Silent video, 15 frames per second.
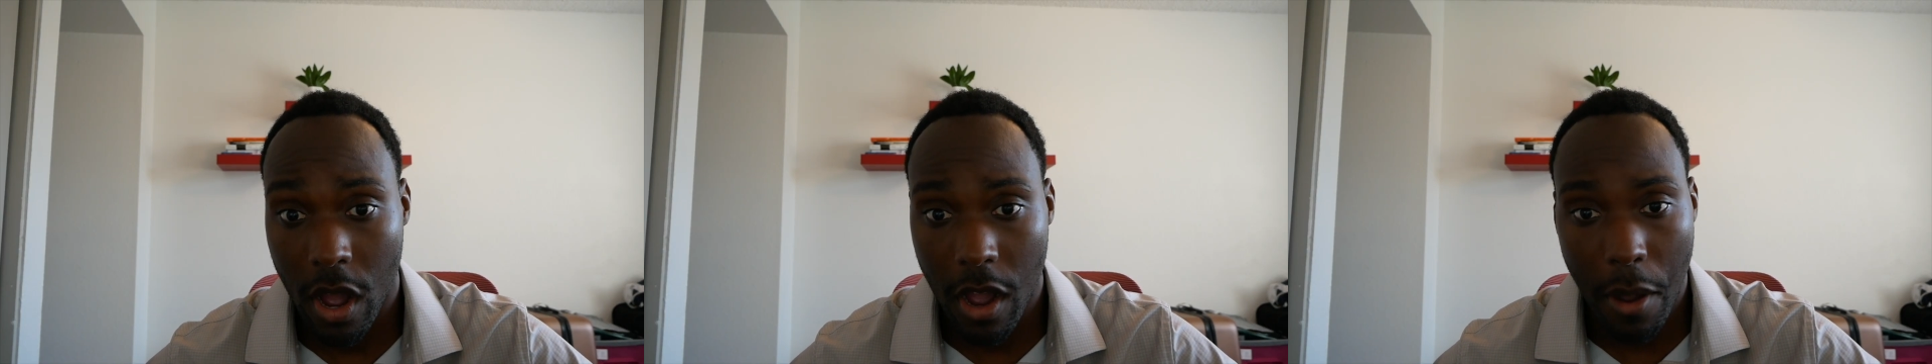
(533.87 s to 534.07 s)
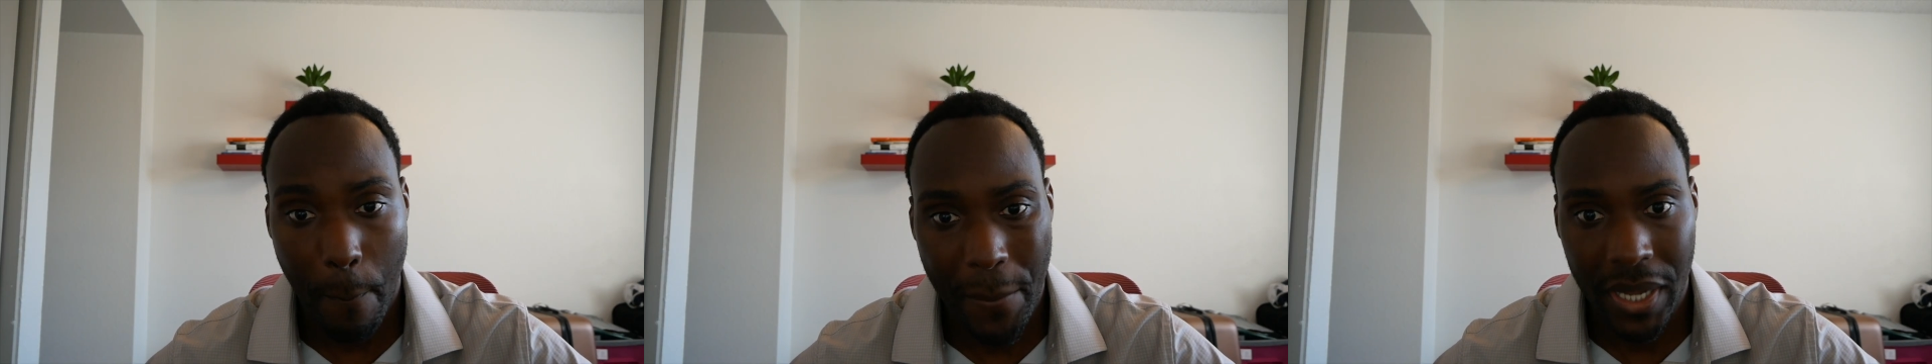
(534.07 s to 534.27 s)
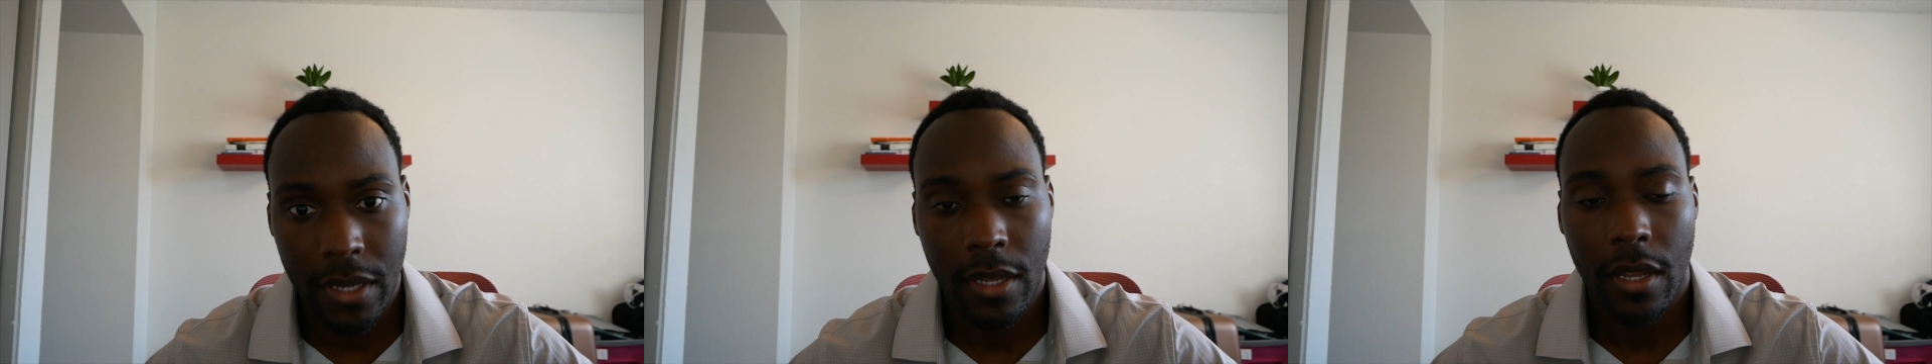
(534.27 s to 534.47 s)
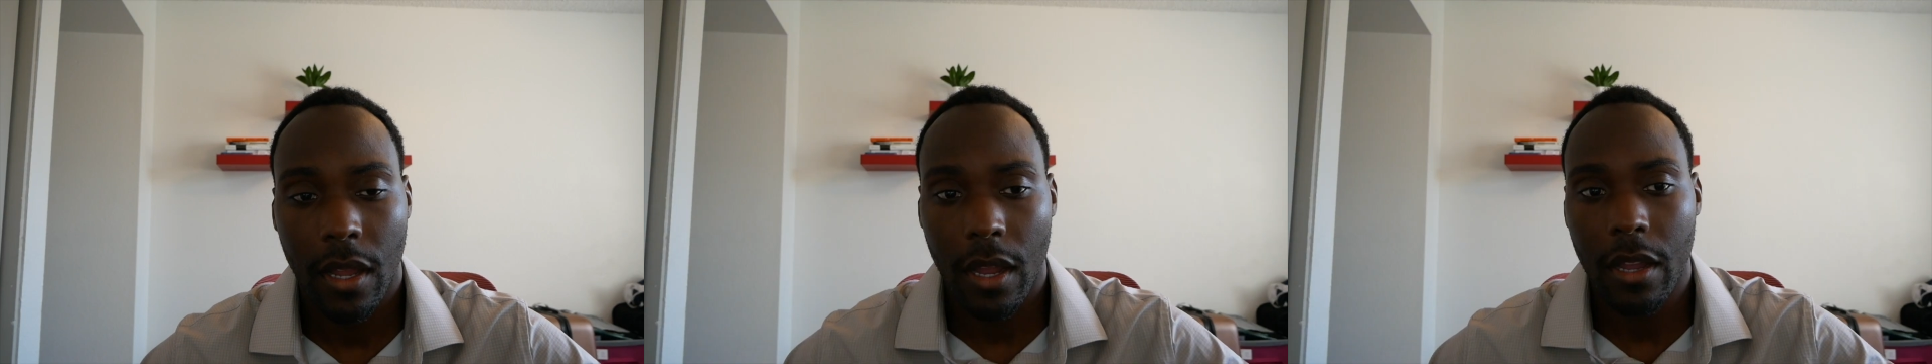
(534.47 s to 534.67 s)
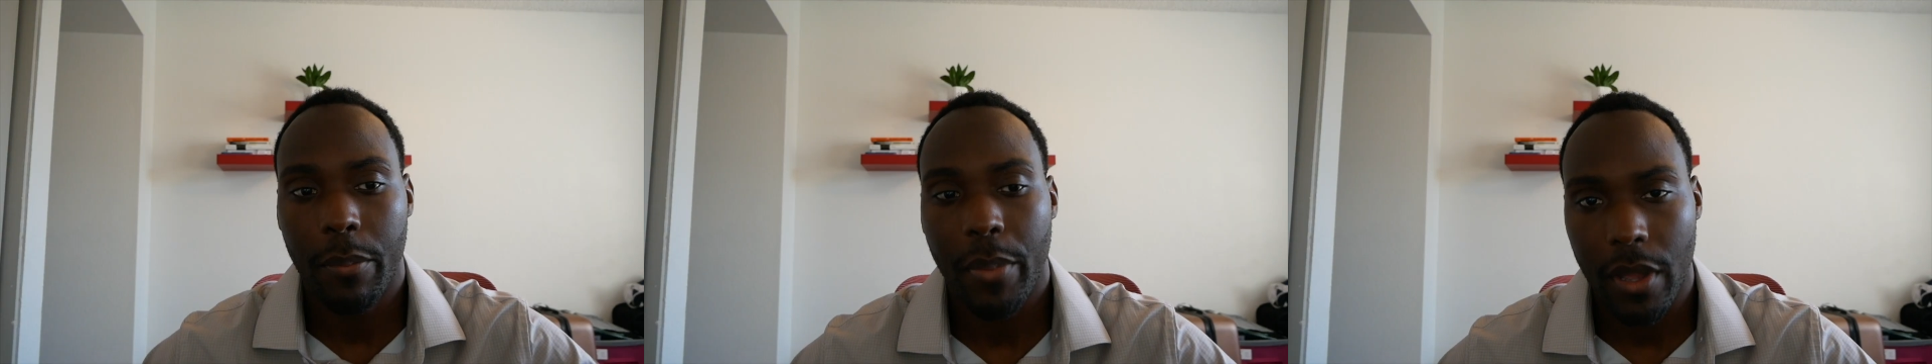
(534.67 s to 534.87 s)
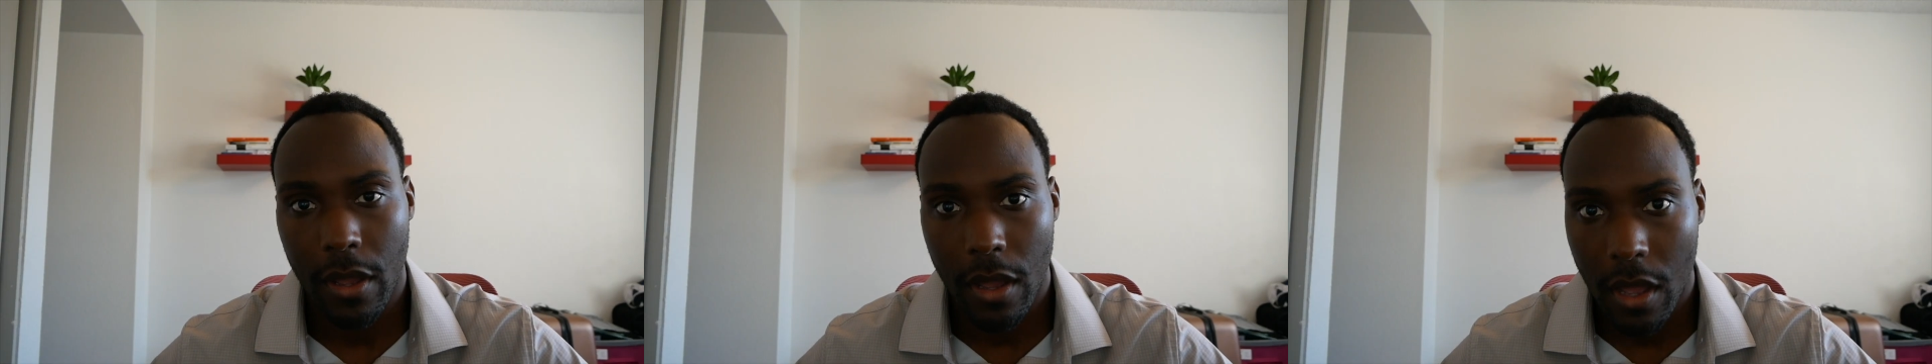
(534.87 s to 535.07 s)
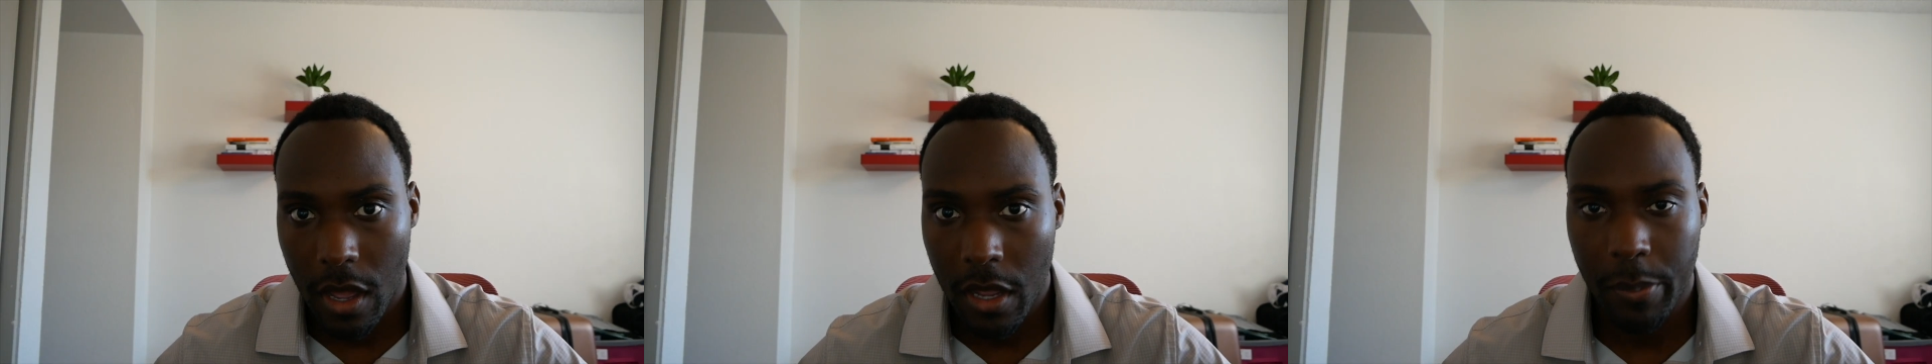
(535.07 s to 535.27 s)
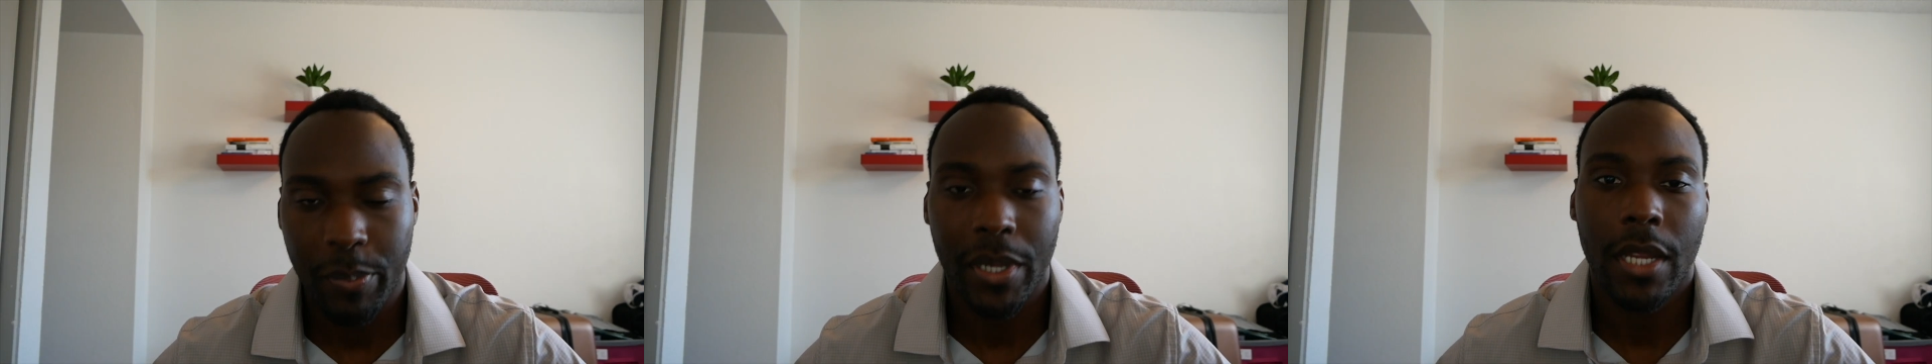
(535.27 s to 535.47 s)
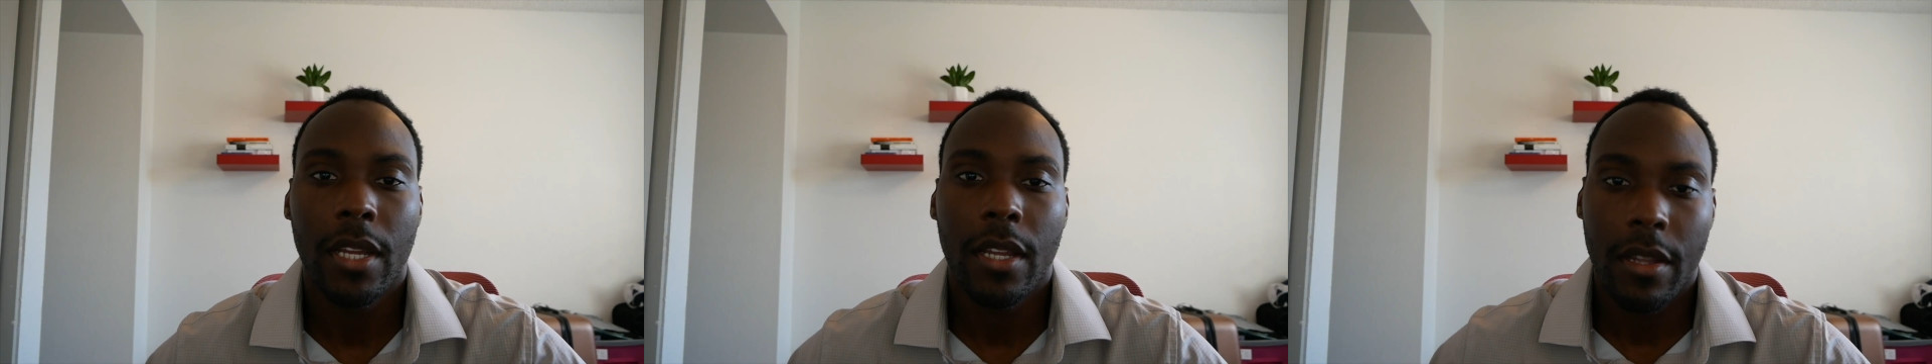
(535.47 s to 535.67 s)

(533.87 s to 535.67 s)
up, up, up.